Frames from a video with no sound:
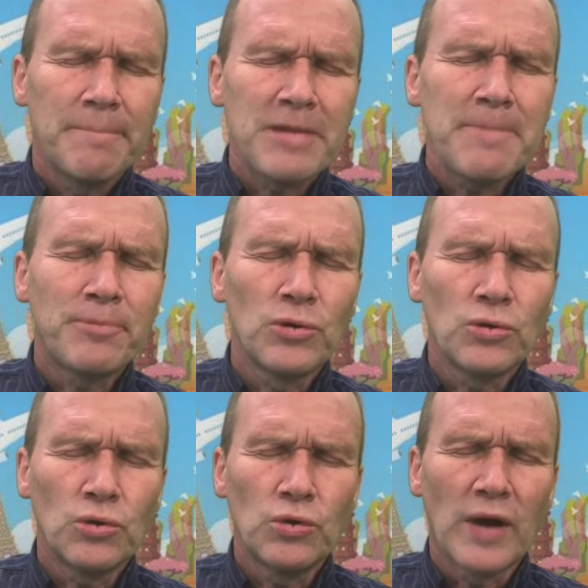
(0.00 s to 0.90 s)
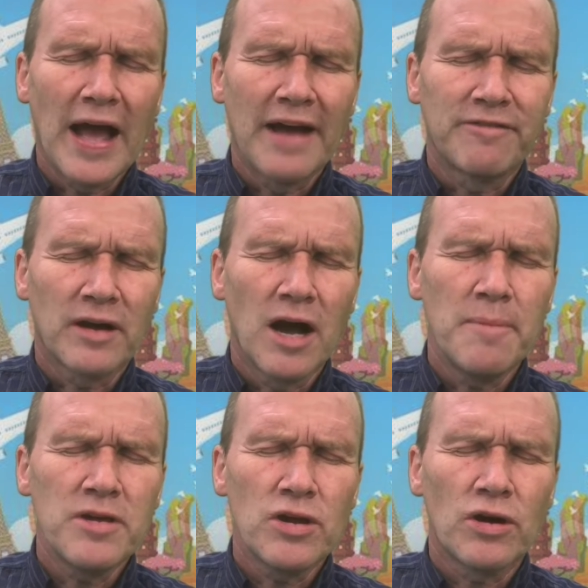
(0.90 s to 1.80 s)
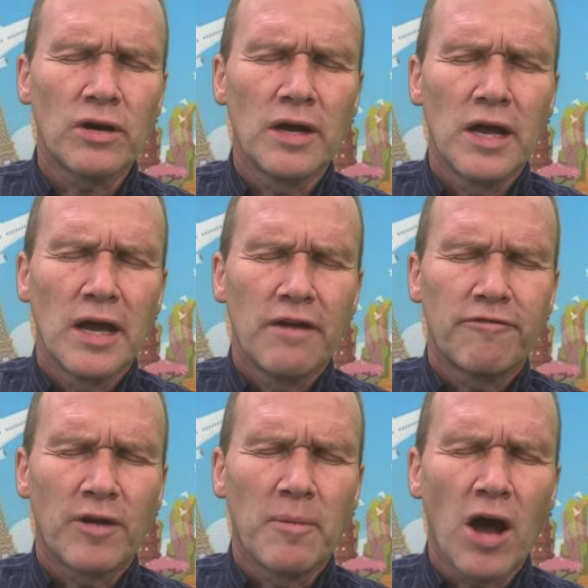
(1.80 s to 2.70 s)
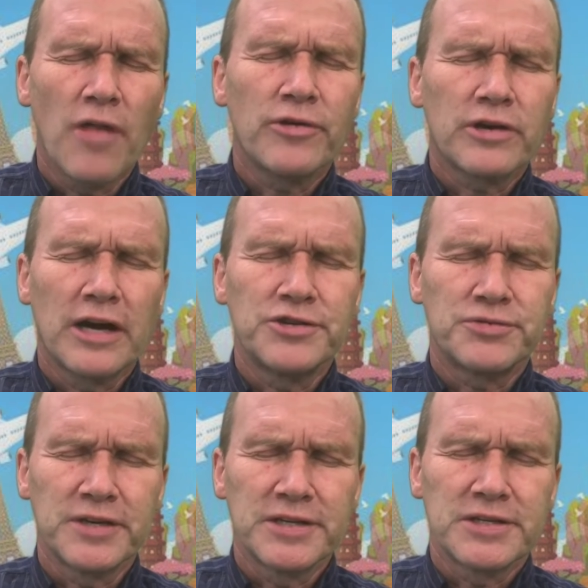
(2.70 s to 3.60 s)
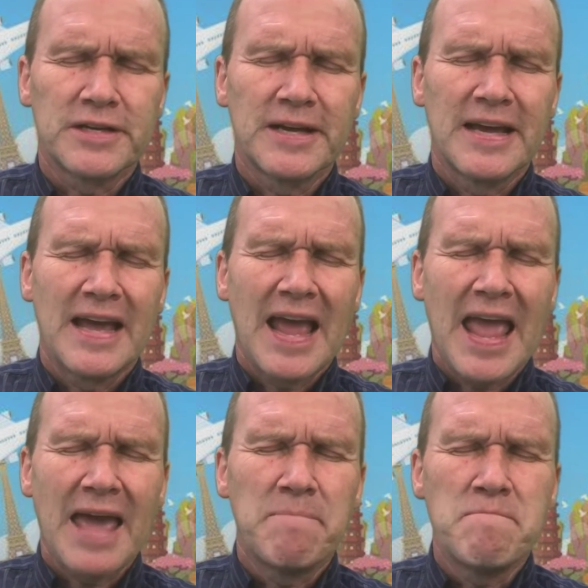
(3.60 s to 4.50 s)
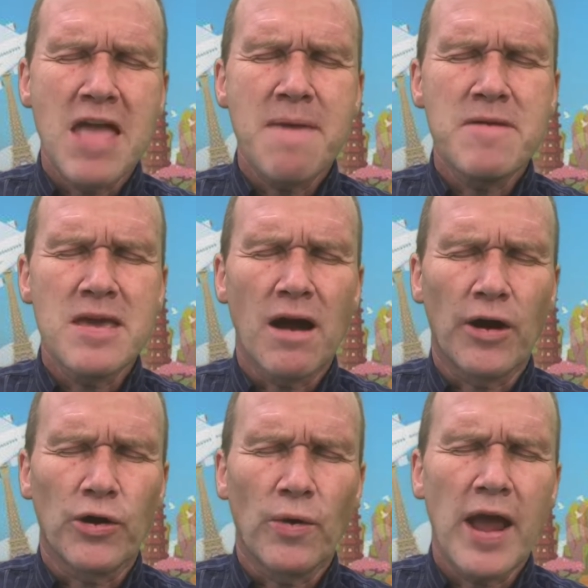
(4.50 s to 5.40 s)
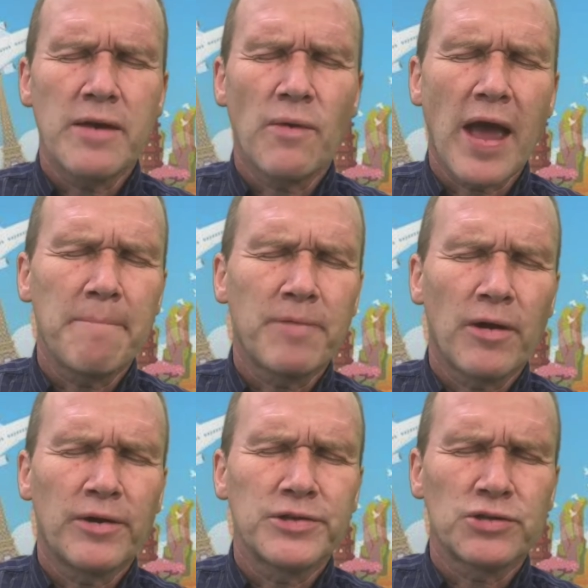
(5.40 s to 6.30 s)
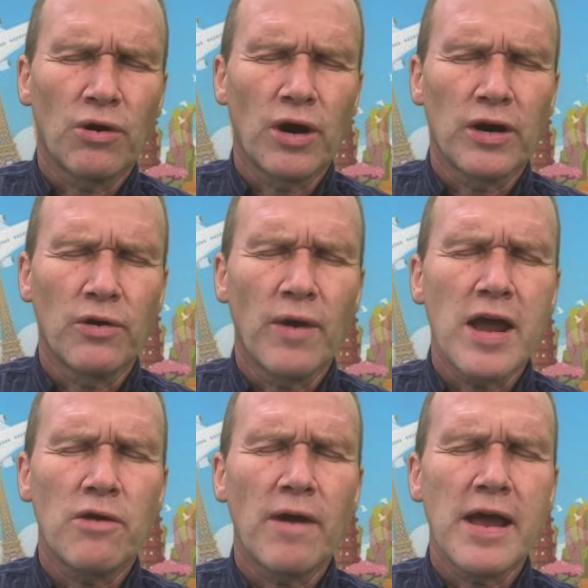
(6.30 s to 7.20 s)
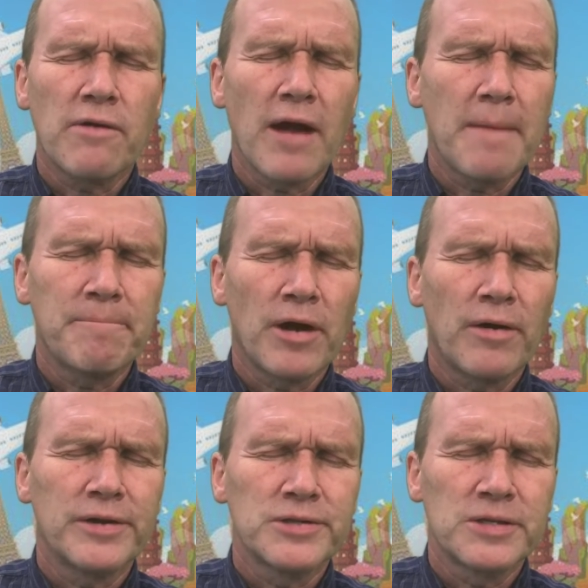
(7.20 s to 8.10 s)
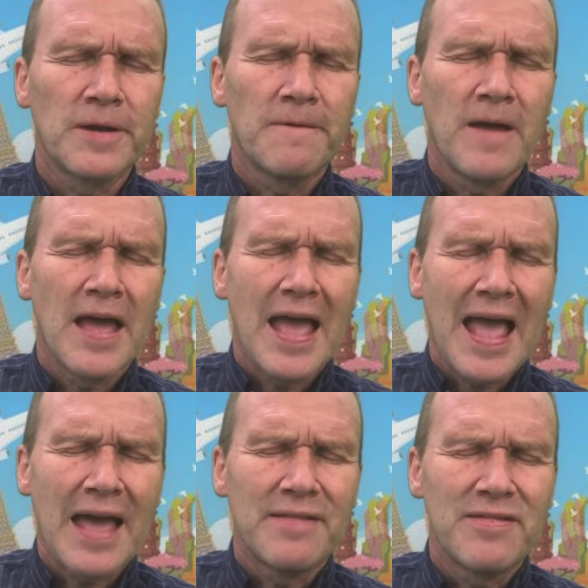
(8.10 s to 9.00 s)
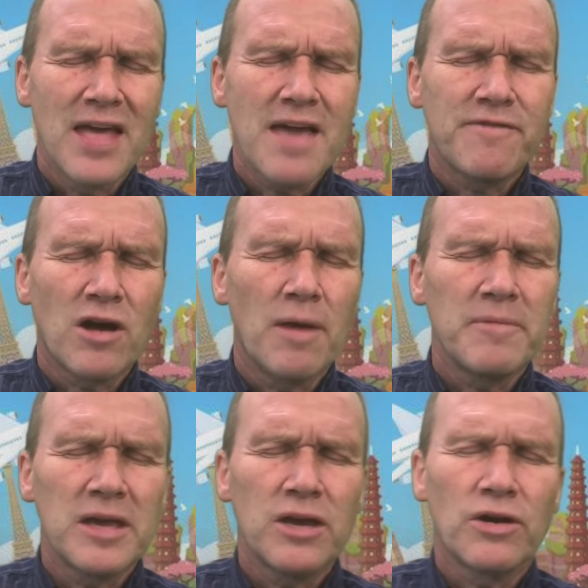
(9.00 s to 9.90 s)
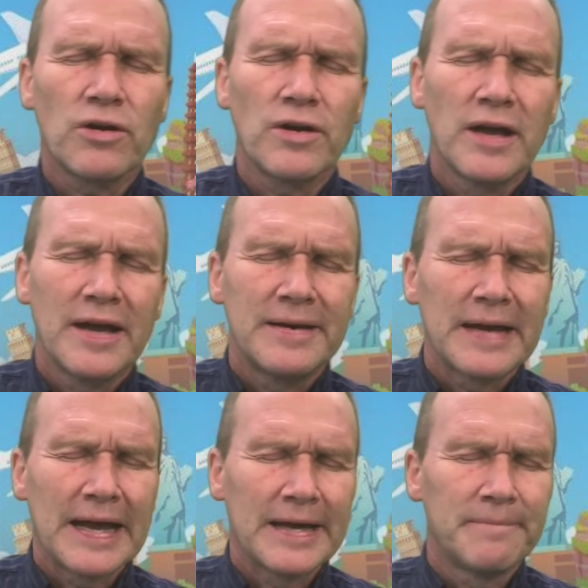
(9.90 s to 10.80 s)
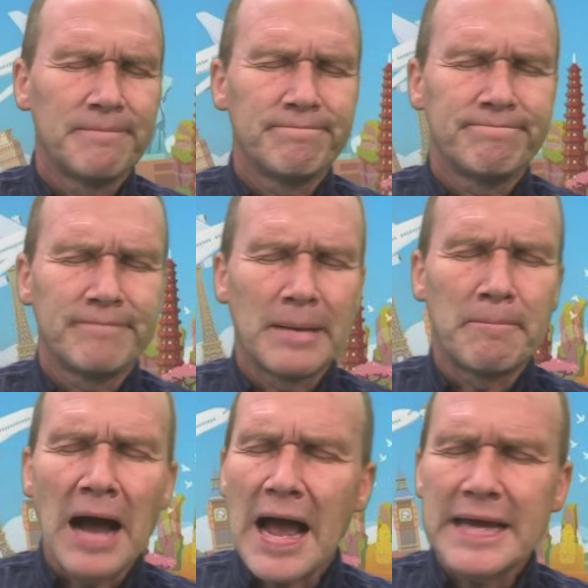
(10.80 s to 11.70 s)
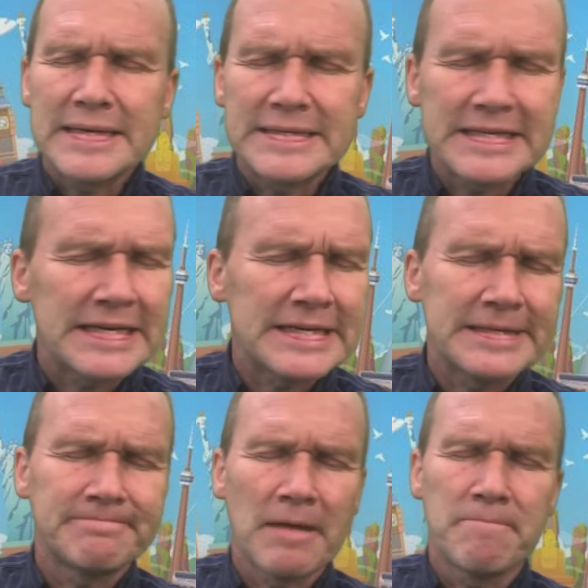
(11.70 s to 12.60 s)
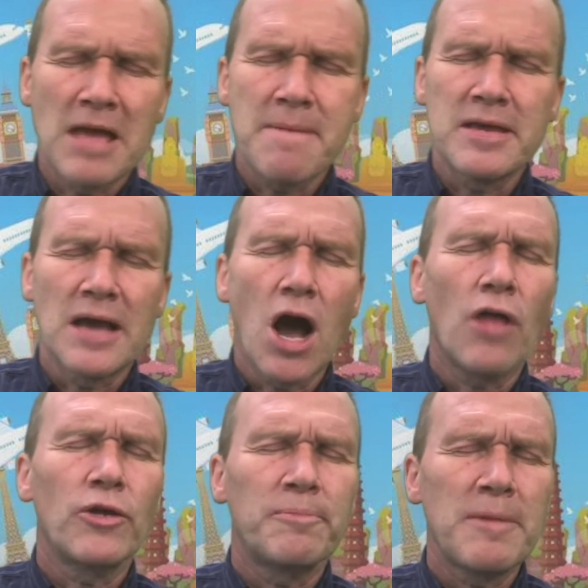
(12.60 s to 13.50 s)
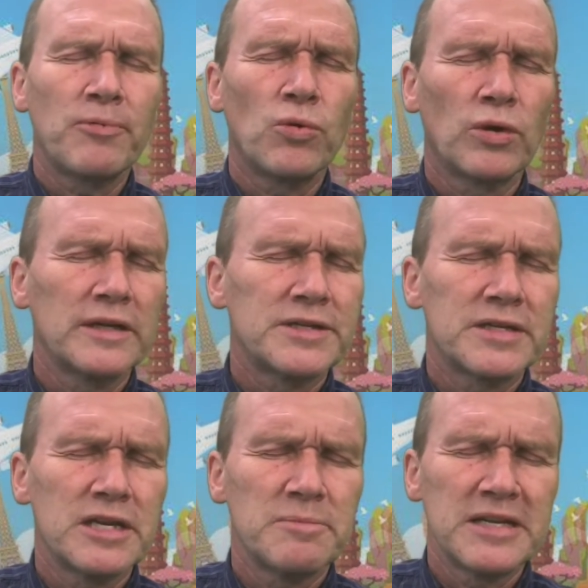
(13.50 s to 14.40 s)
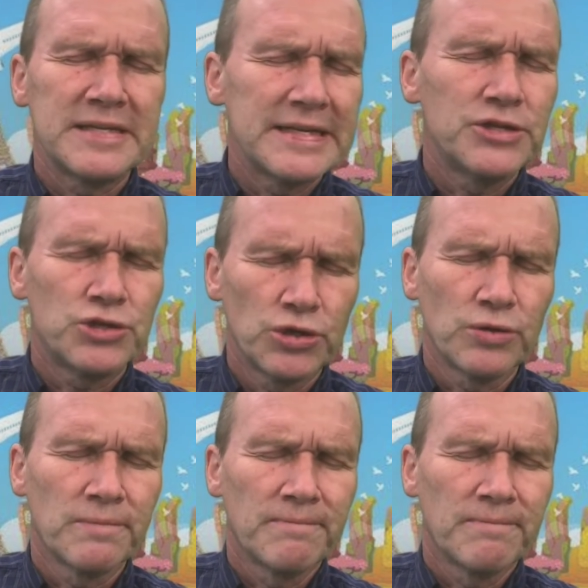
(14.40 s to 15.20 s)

people who have come here from other countries, and maybe our great-grandparents or our great-great-grandparents, and they've come here, and mine did, and maybe other people who are listening to me did too.